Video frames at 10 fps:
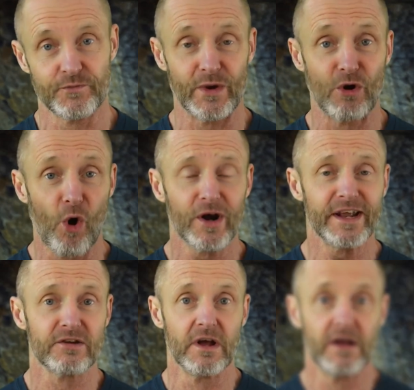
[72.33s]
We call
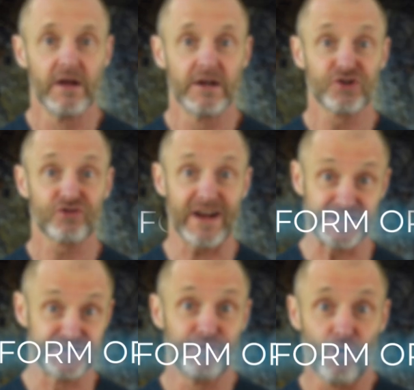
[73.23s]
it
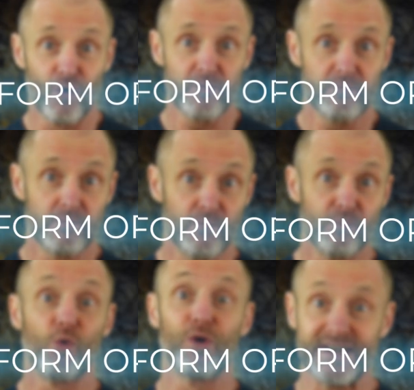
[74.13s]
Transform
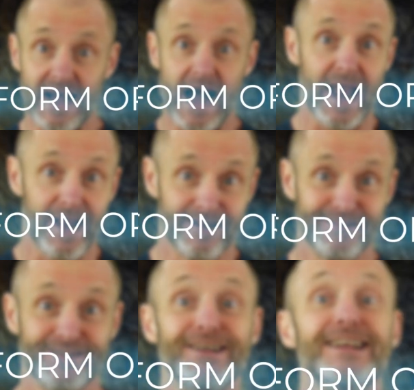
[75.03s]
or Die,
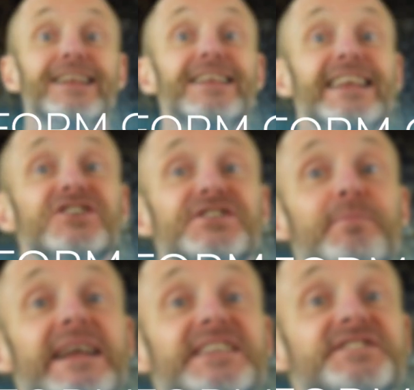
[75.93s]

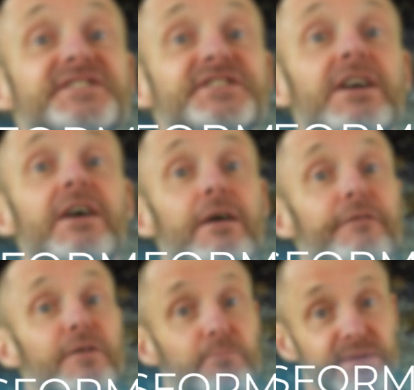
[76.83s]
Leadership Lessons
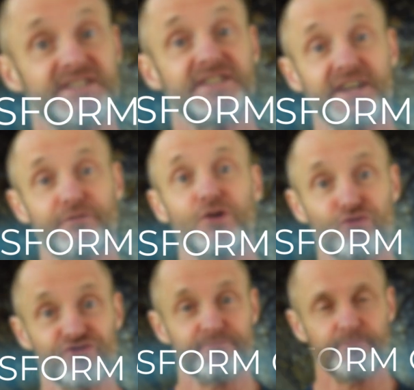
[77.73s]
from Business
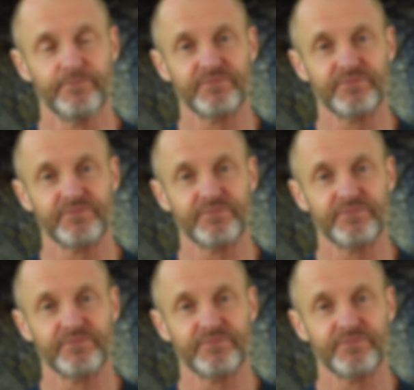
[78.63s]
Evolution.